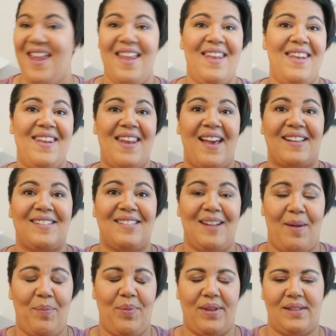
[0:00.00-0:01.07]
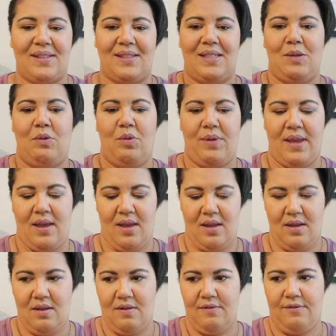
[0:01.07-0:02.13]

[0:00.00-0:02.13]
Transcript: Next up, let's see what we have.